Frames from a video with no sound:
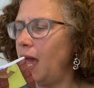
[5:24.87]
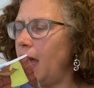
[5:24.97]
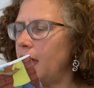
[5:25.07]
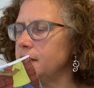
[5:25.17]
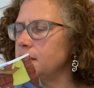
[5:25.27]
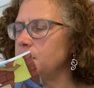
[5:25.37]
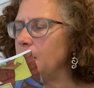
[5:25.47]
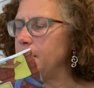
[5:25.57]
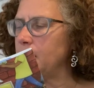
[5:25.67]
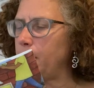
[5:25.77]
And
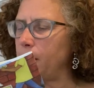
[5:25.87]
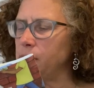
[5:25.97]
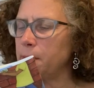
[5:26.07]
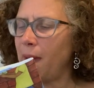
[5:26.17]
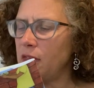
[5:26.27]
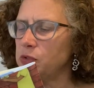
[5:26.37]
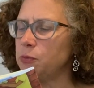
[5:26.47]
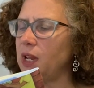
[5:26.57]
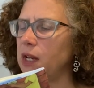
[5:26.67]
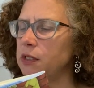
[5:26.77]
maybe a public bathroom
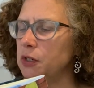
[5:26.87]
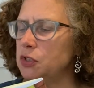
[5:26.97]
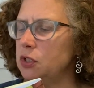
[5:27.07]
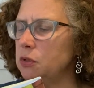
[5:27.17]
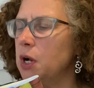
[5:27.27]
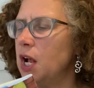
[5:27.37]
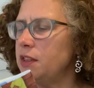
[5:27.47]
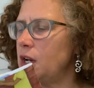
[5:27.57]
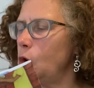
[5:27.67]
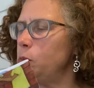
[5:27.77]
down there, too,
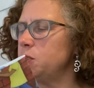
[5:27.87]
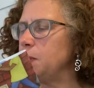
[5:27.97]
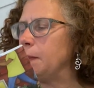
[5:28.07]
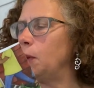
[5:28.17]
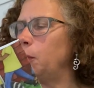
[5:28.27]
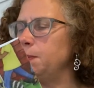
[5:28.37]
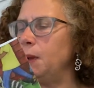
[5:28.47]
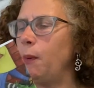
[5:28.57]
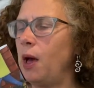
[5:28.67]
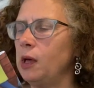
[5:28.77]
that homeless people would be
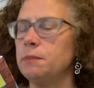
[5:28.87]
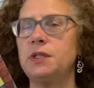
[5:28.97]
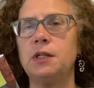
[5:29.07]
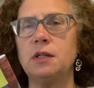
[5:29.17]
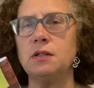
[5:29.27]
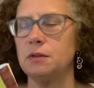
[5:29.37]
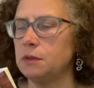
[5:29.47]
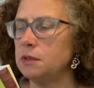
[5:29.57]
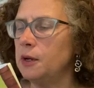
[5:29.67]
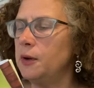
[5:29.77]
welcome to
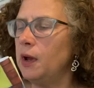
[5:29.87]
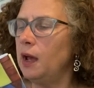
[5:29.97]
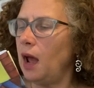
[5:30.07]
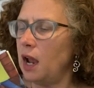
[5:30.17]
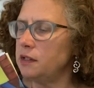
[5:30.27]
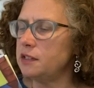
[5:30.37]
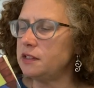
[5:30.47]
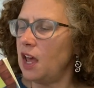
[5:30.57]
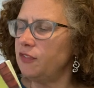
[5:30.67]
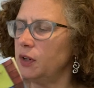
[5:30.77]
use. And the
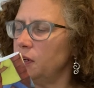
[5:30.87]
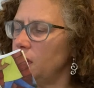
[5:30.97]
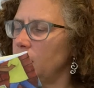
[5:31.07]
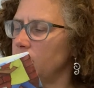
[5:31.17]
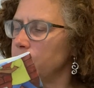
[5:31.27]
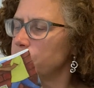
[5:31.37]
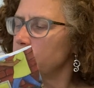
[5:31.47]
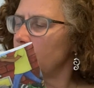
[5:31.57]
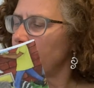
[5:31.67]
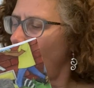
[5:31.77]
staff agreed.
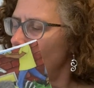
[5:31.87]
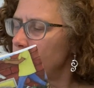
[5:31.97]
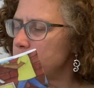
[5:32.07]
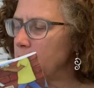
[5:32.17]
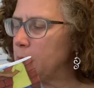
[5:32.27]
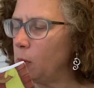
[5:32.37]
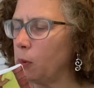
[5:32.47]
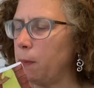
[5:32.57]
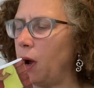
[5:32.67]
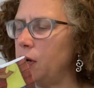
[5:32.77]
If homeless people
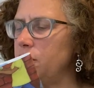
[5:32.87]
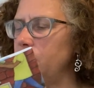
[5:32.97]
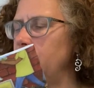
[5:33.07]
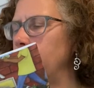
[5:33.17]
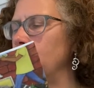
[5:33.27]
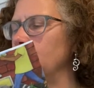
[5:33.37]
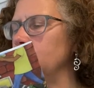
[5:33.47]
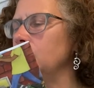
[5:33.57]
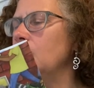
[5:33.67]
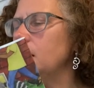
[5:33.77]
were part of their
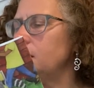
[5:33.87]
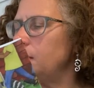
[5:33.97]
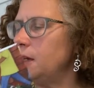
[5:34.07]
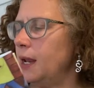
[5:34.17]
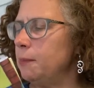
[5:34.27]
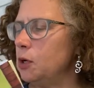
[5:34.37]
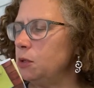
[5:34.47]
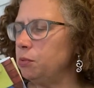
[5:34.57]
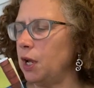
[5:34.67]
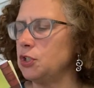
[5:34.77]
neighborhood, then the
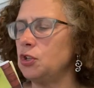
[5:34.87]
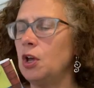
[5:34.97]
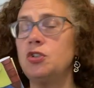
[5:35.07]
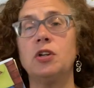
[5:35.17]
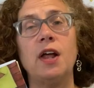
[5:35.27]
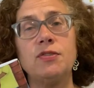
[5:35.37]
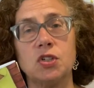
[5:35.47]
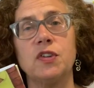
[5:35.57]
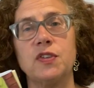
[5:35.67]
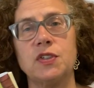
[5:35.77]
neighborhood branch should have
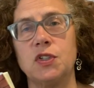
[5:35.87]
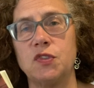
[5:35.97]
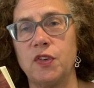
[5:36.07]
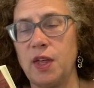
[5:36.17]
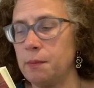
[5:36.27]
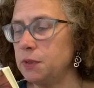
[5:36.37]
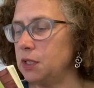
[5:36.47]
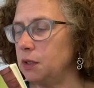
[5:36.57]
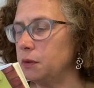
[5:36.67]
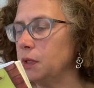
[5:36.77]
services for them,
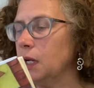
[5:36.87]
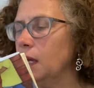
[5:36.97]
too.